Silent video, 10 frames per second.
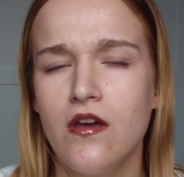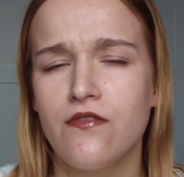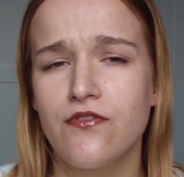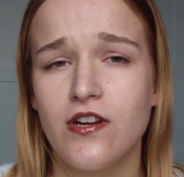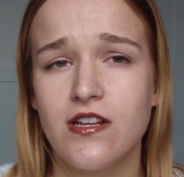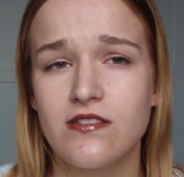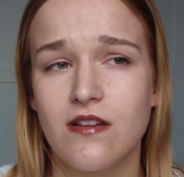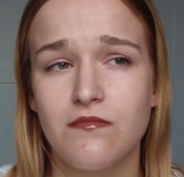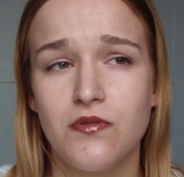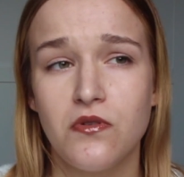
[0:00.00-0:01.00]
for an
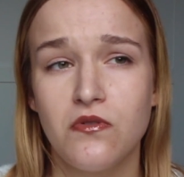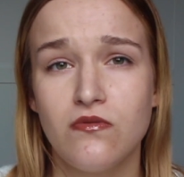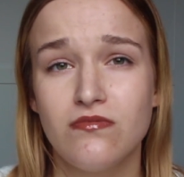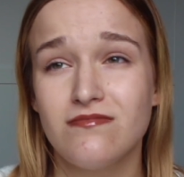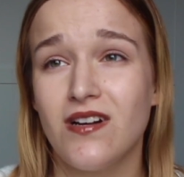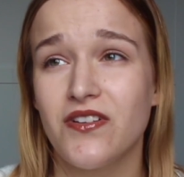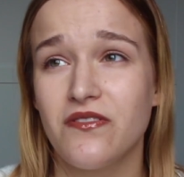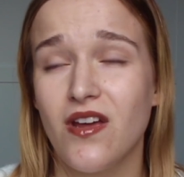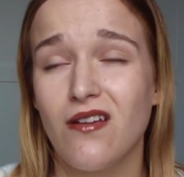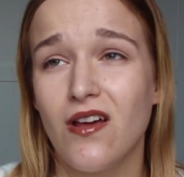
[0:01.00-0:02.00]
example, I
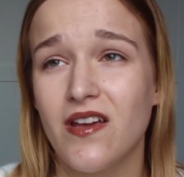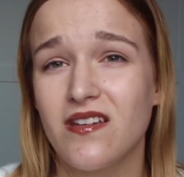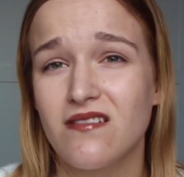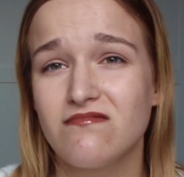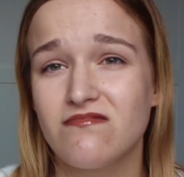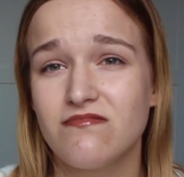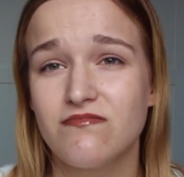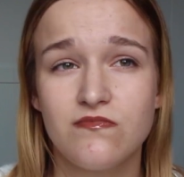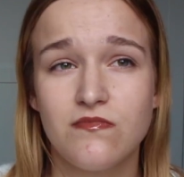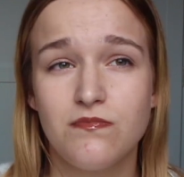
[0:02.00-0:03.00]
don't know, like
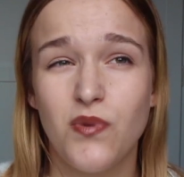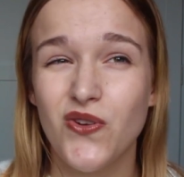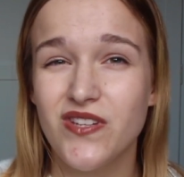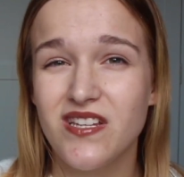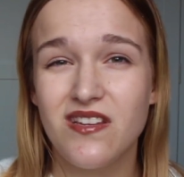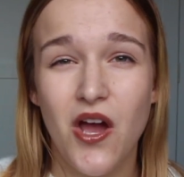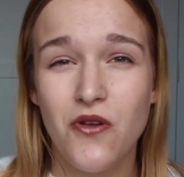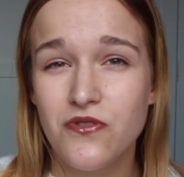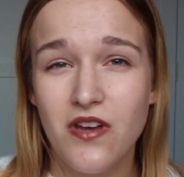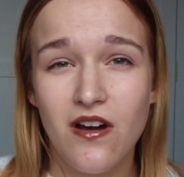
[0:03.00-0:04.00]
body
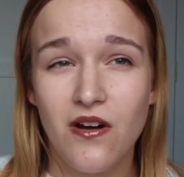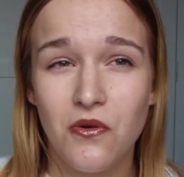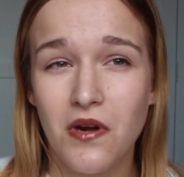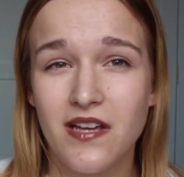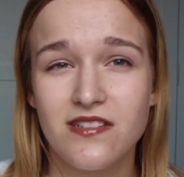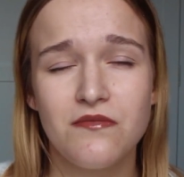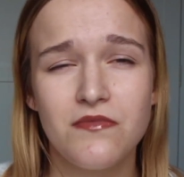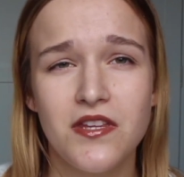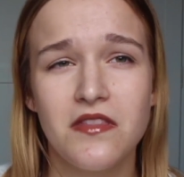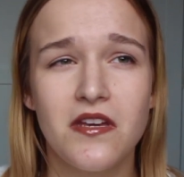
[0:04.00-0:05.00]
odour or like
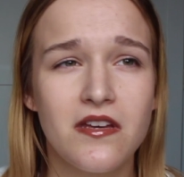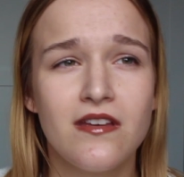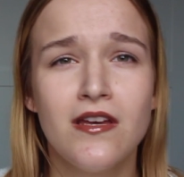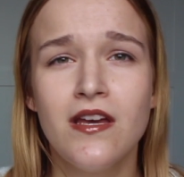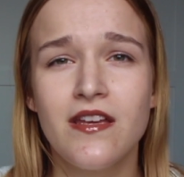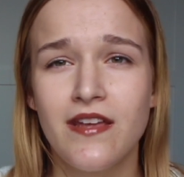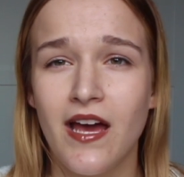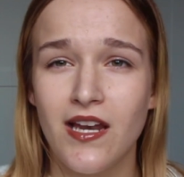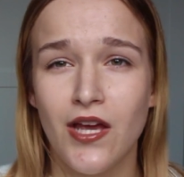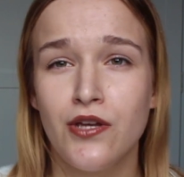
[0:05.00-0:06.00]
something that,
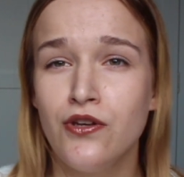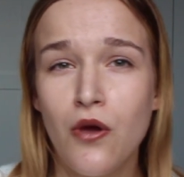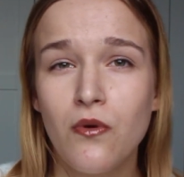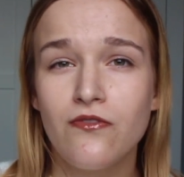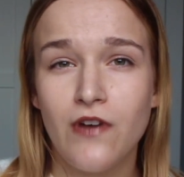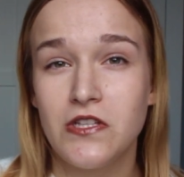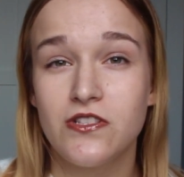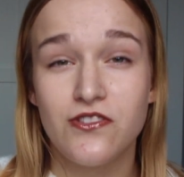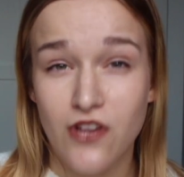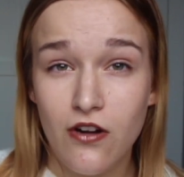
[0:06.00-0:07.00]
yeah, like no one finds
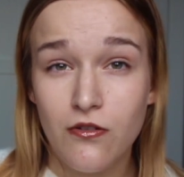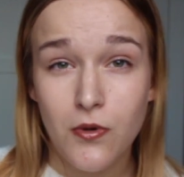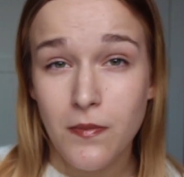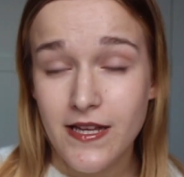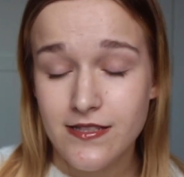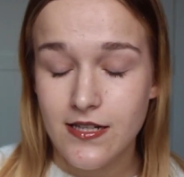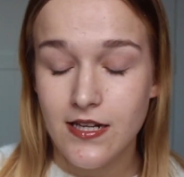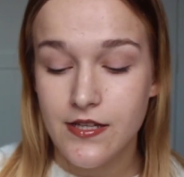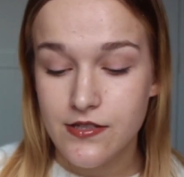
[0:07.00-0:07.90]
desirable basically.